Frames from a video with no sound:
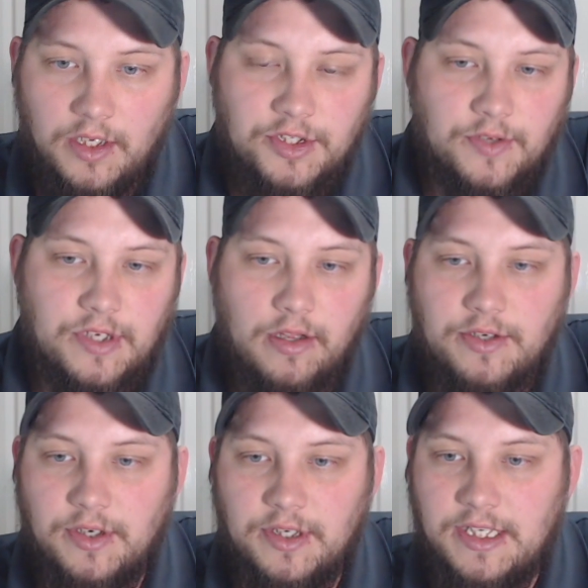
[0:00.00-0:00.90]
Joe's All
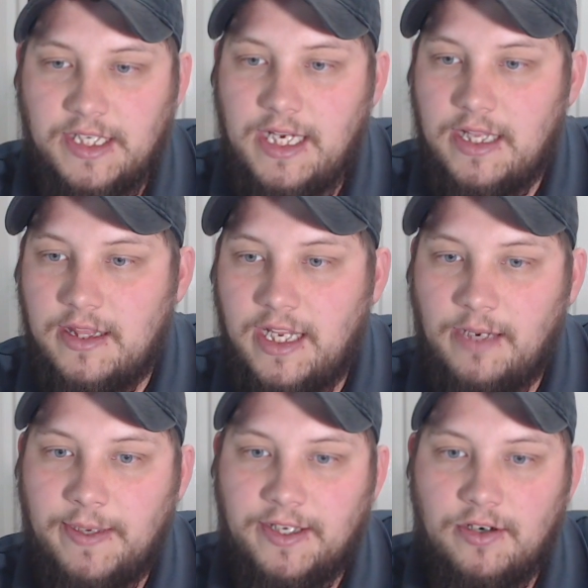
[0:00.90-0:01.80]
Electric says, Keith,
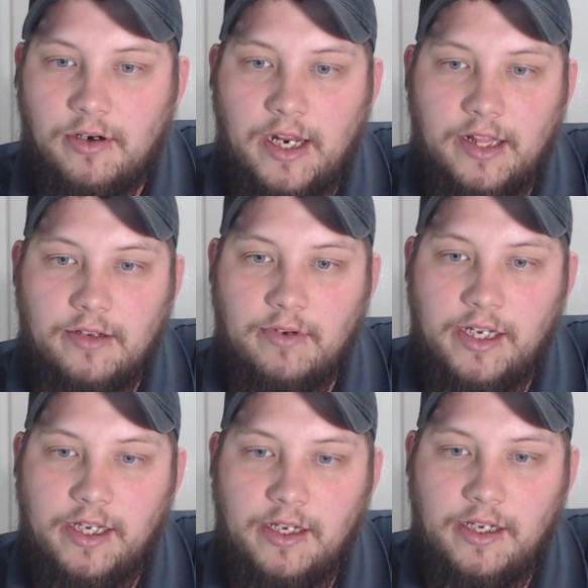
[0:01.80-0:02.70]
thinking about the Cardac
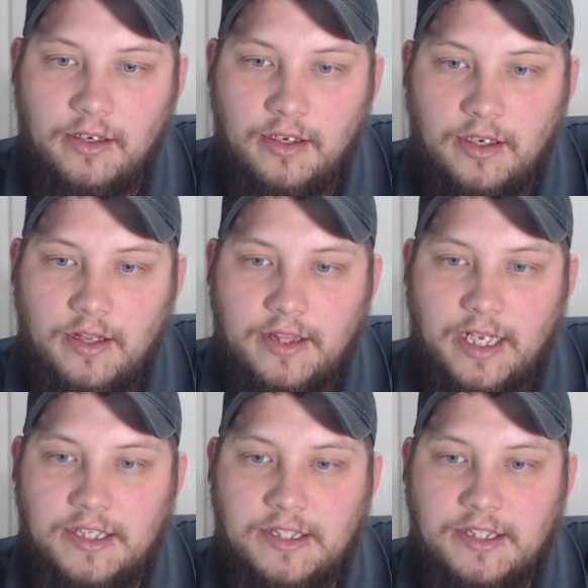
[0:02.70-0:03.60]
3
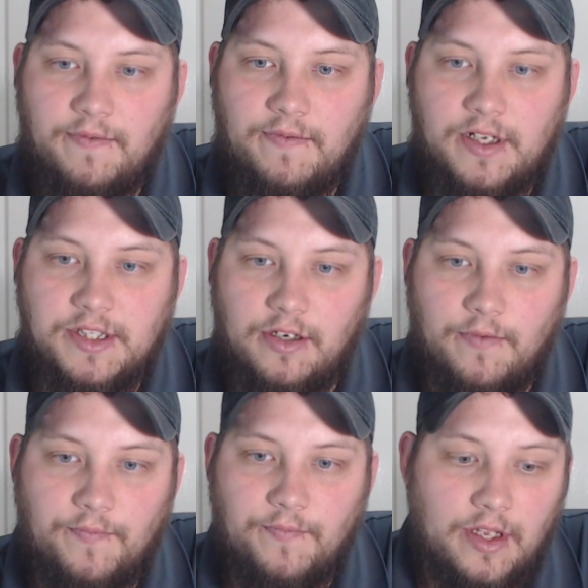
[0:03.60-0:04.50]
thanks to DeFazio.
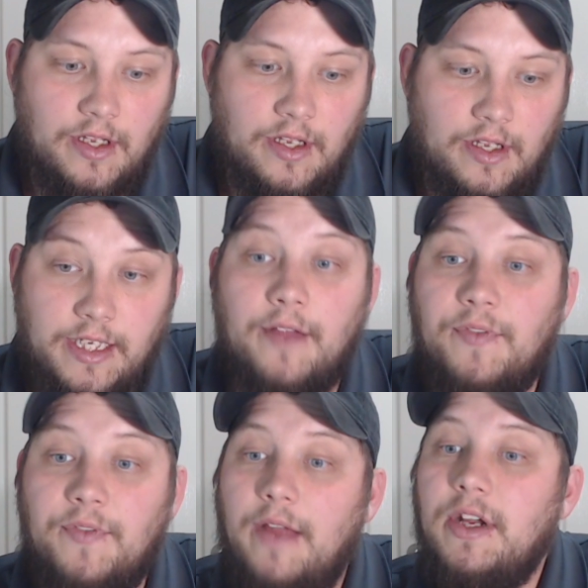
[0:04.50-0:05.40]
Yeah,
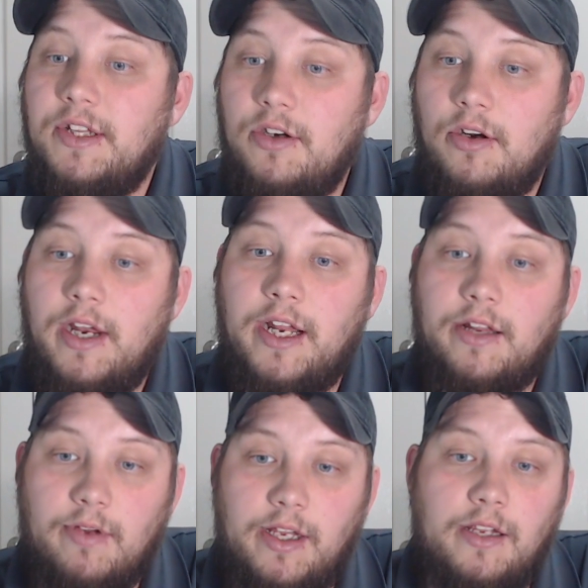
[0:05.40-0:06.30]
I've got the Cardac
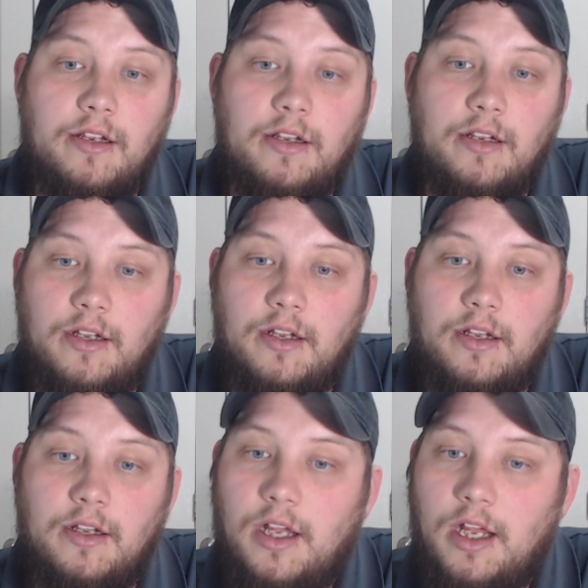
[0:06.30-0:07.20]
3,
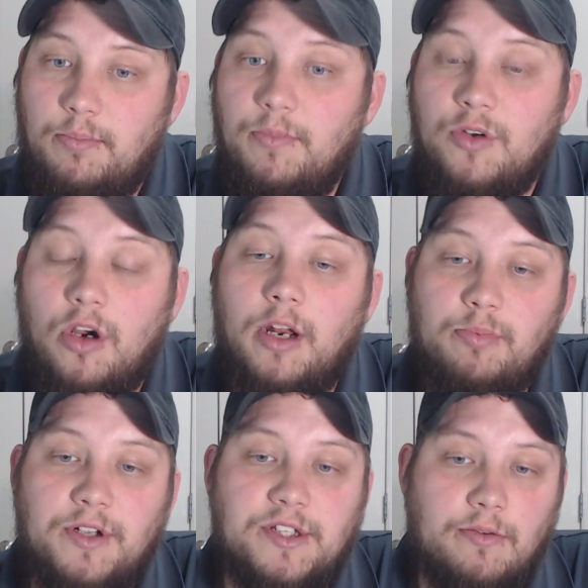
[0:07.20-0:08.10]
Cardac
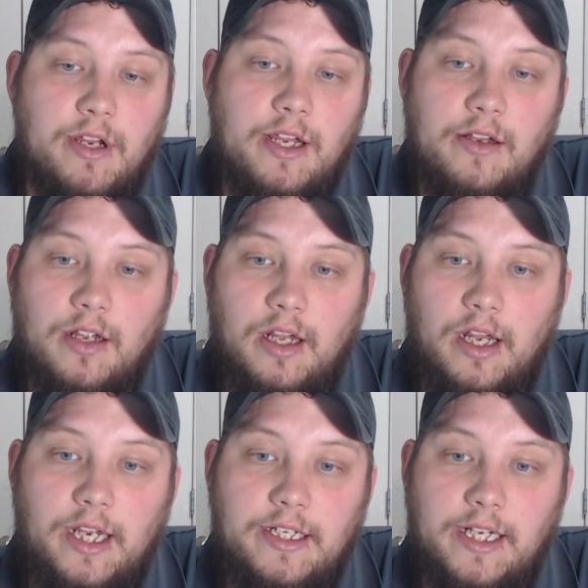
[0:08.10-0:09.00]
Plus 3.
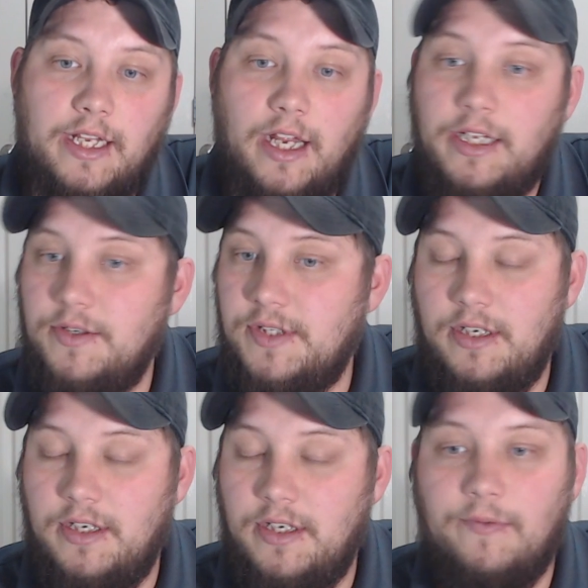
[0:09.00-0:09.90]
I dig it. I use
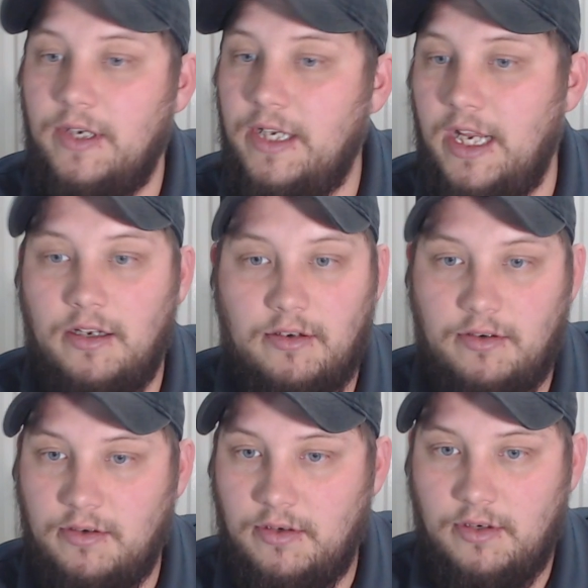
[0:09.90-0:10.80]
it every day.
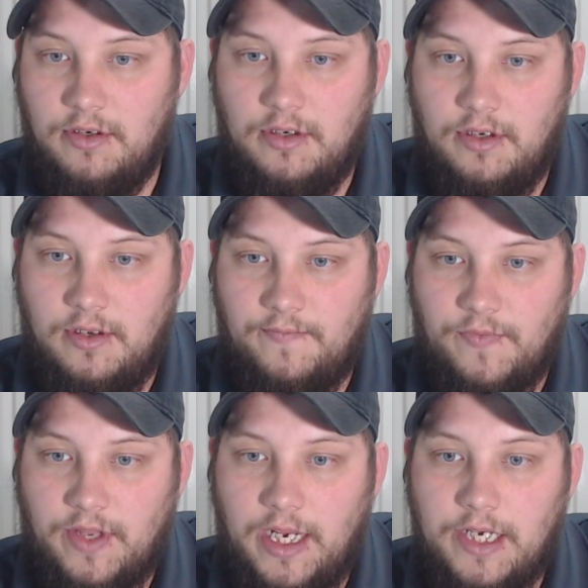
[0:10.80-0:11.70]

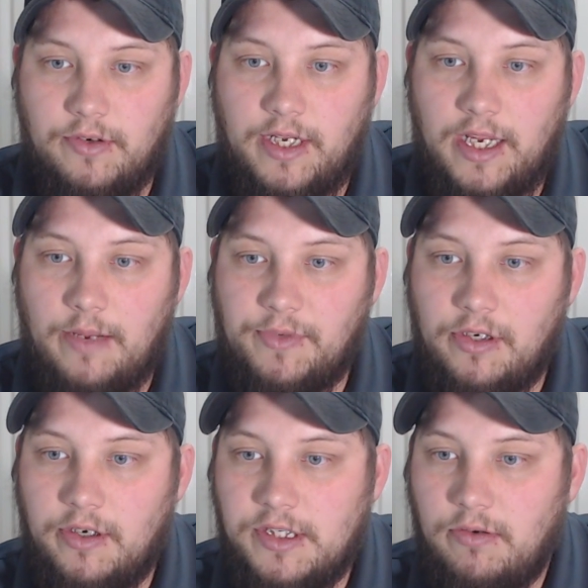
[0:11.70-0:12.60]
Andrew K., I'm
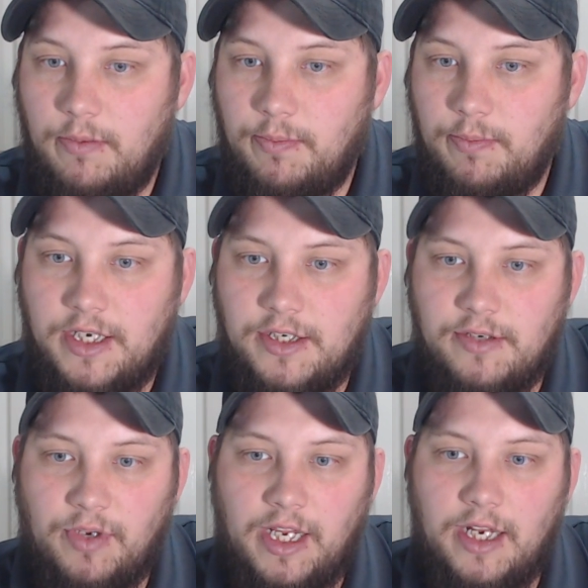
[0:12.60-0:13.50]
curious to what percentage
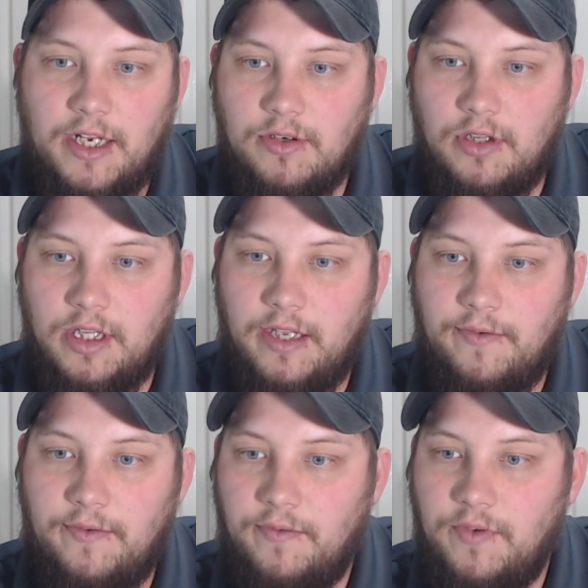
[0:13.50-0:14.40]
of mechanics are at the level of